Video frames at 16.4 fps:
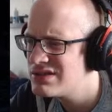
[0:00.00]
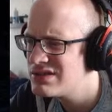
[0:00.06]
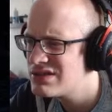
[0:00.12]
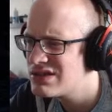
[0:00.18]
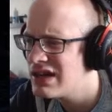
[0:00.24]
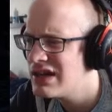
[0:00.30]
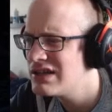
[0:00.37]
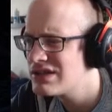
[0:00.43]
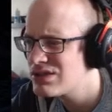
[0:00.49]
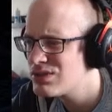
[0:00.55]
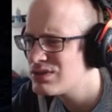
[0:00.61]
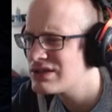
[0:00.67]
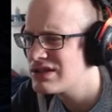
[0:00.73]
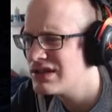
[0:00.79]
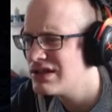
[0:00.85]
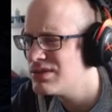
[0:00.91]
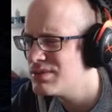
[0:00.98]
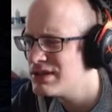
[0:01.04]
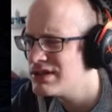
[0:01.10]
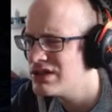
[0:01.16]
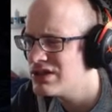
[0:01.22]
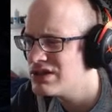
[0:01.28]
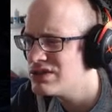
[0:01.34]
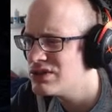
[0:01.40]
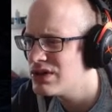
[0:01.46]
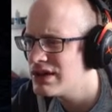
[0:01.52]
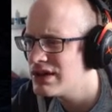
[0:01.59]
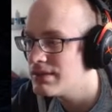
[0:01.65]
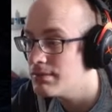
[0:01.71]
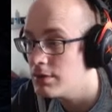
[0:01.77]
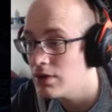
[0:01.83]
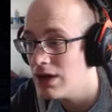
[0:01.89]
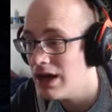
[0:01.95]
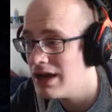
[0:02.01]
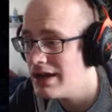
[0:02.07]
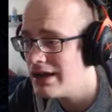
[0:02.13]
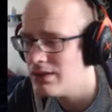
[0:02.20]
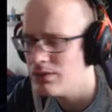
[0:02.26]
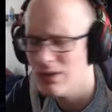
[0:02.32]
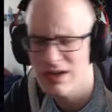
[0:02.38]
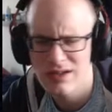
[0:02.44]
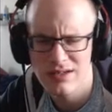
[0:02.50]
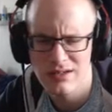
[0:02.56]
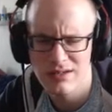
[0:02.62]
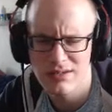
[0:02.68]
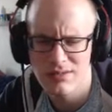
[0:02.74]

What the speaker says: Silencer was a little bit annoying. Mirana? What?